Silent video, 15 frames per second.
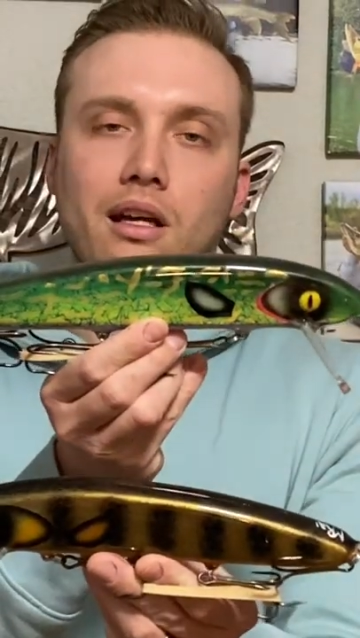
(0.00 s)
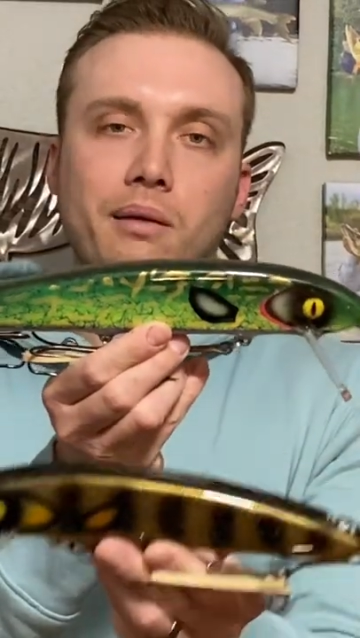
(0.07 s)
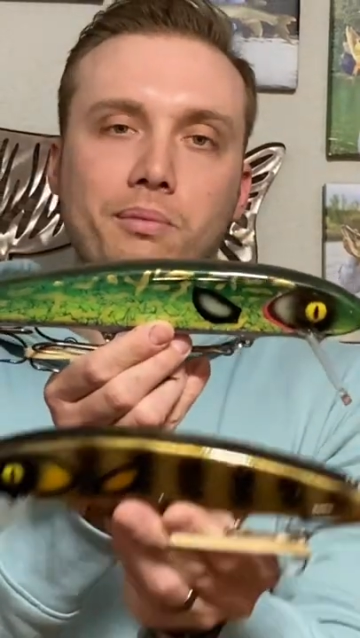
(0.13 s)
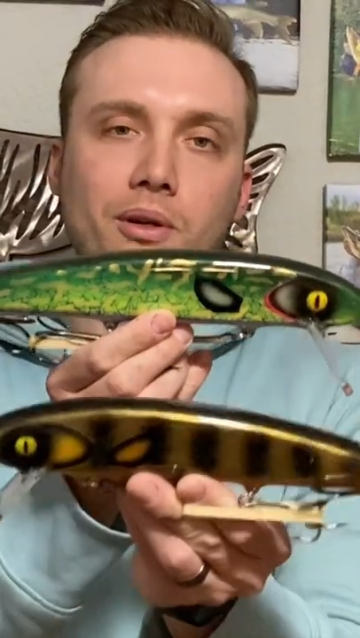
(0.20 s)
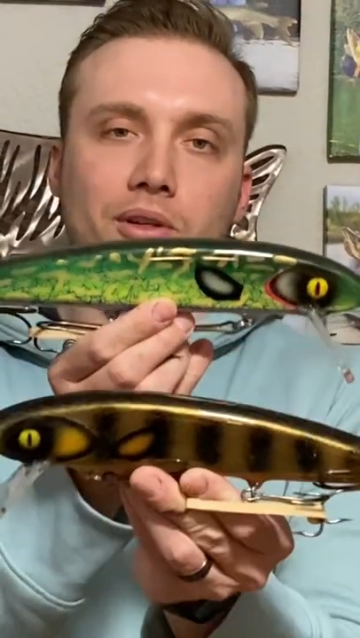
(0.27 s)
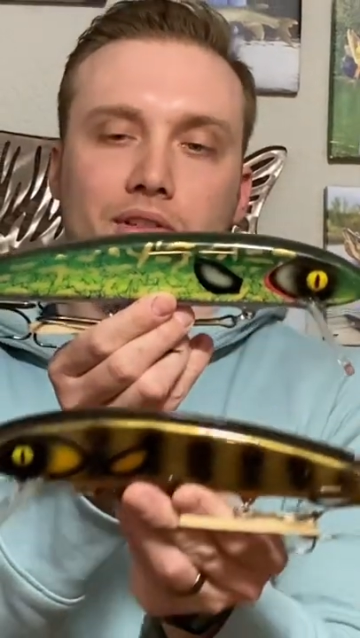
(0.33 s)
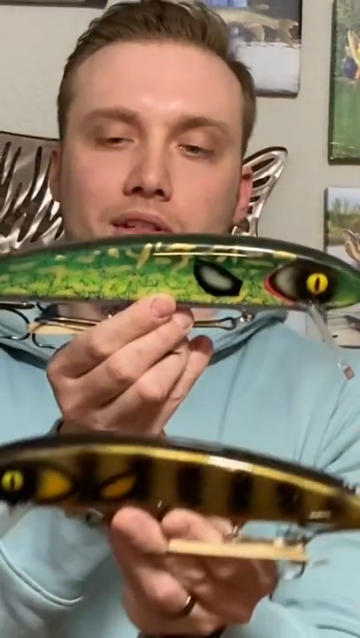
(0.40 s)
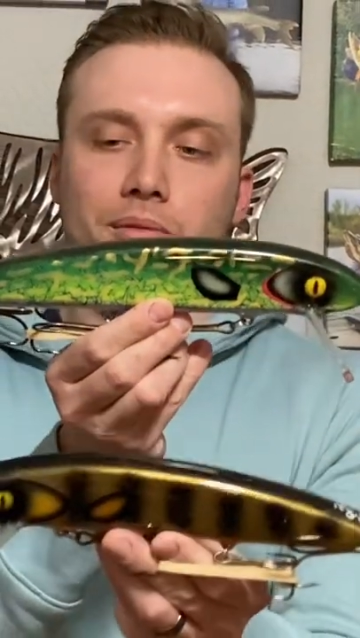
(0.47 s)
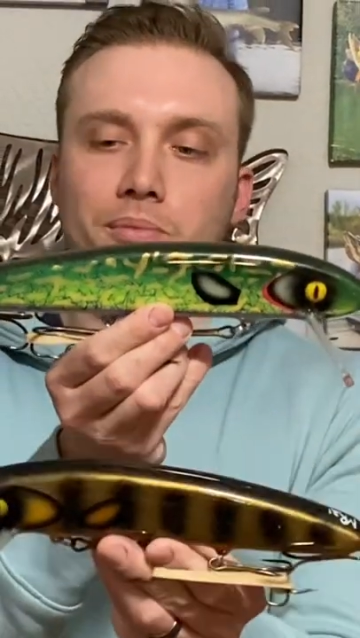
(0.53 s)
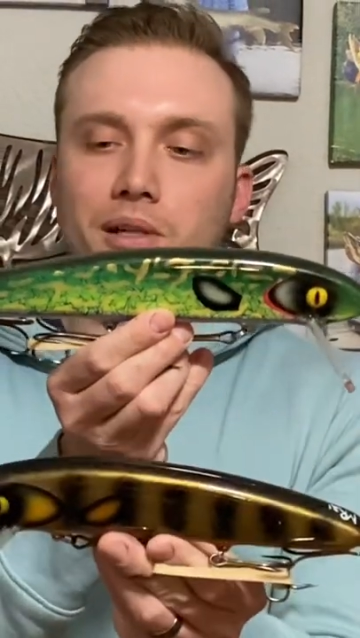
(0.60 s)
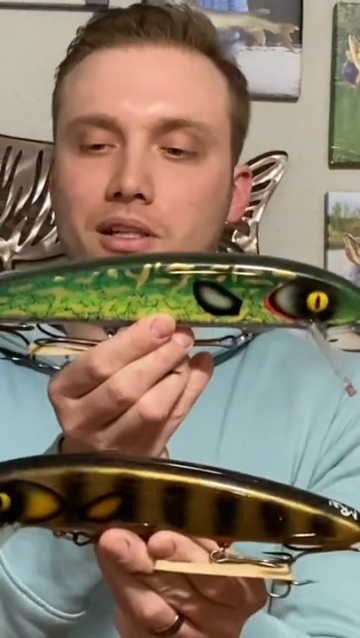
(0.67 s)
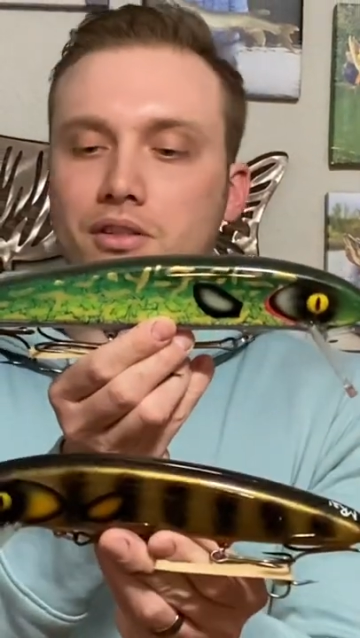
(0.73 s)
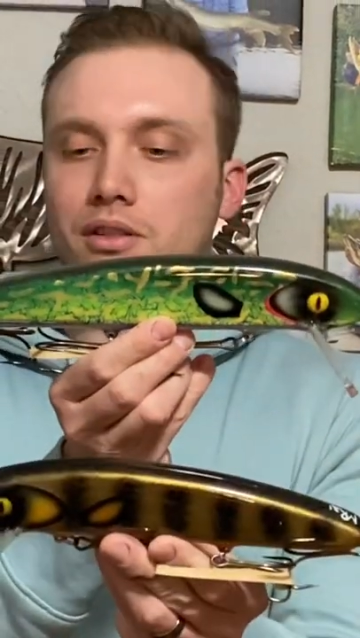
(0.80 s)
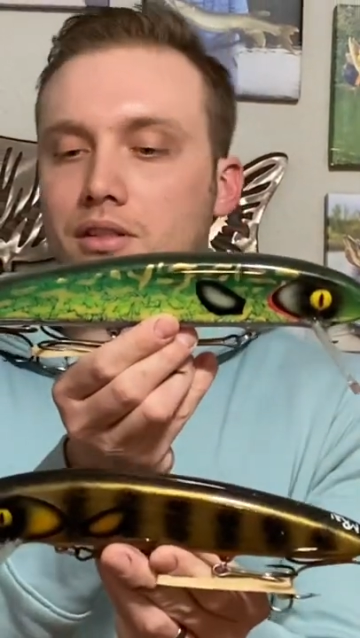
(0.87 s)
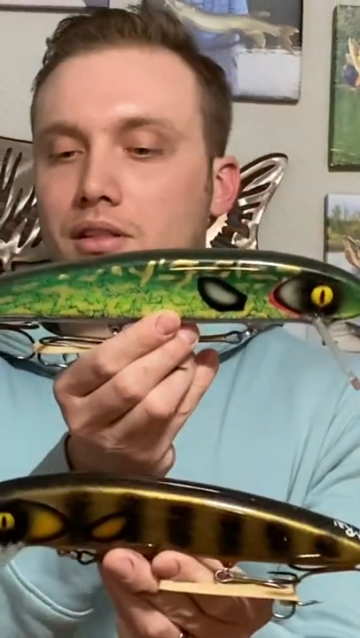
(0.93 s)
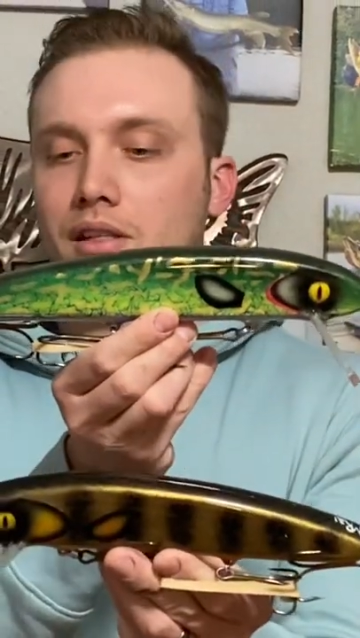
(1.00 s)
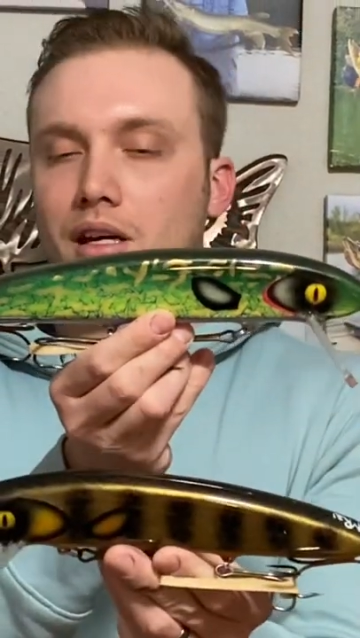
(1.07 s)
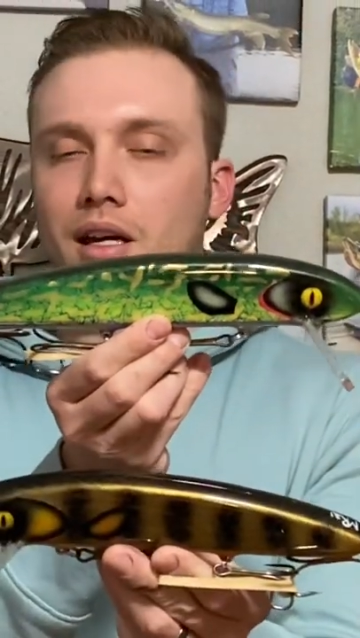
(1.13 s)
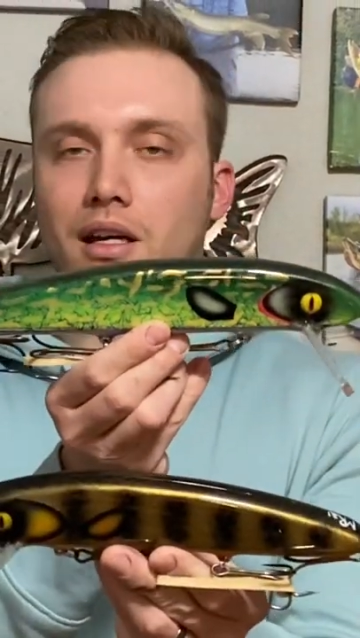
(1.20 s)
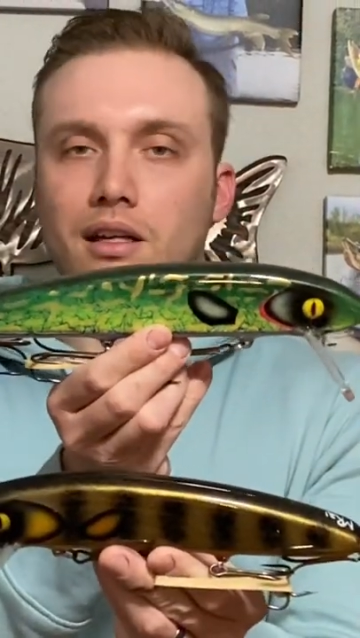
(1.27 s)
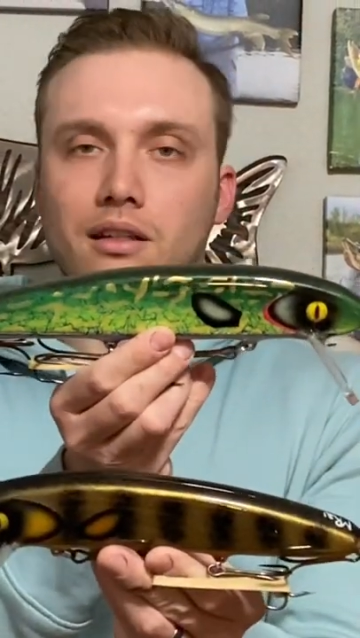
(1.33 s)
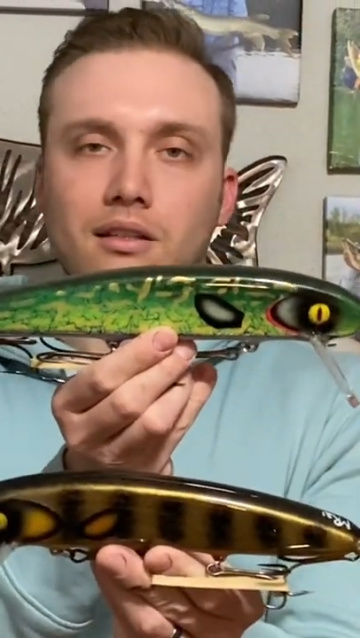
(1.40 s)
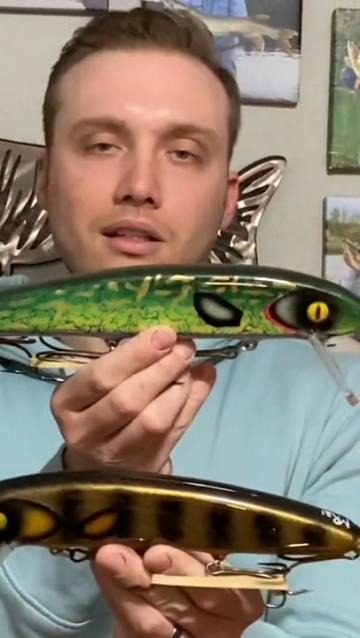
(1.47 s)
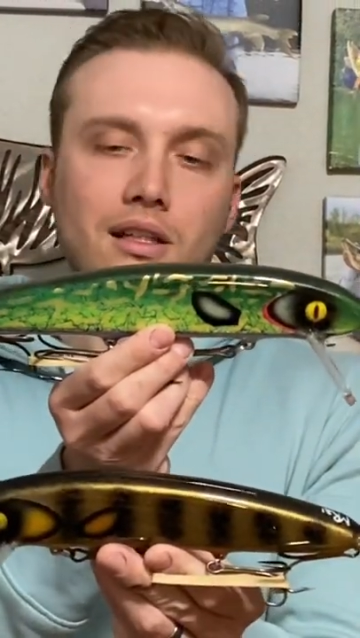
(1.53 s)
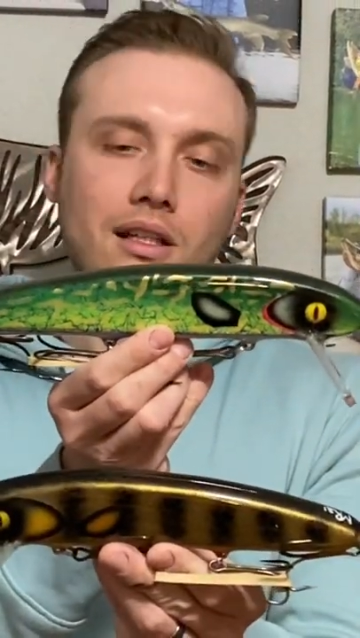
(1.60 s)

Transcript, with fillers: I posted a picture tonight.